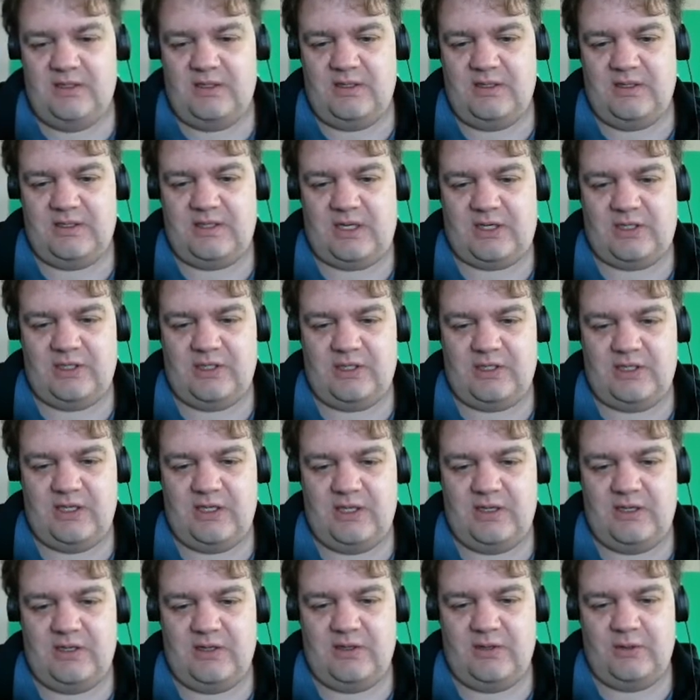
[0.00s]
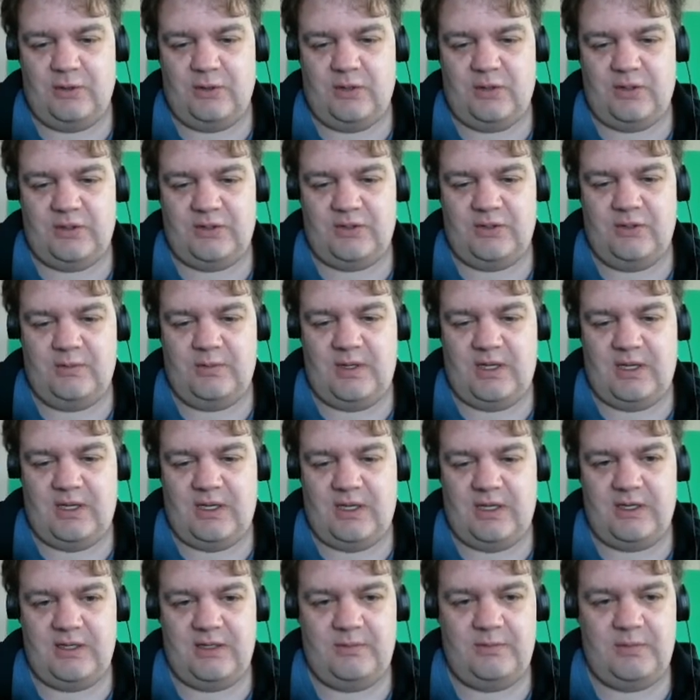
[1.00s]
It's actually not too
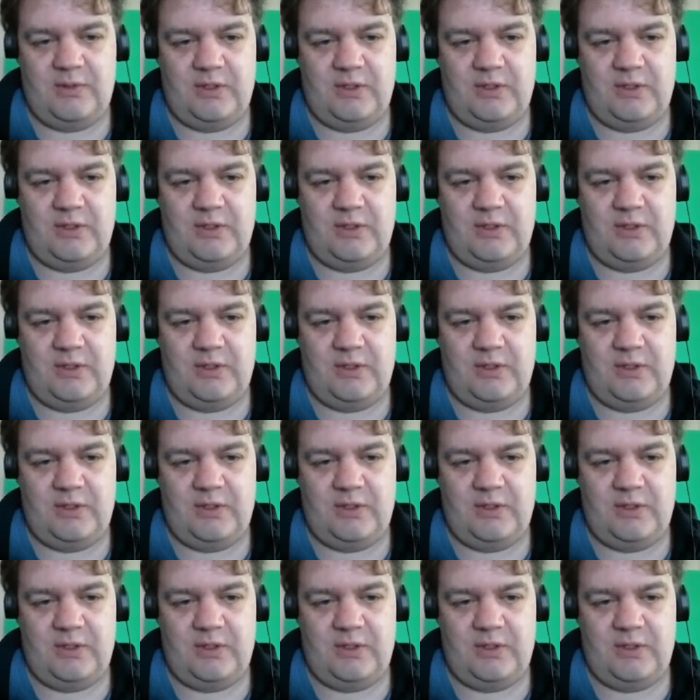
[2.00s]
bad,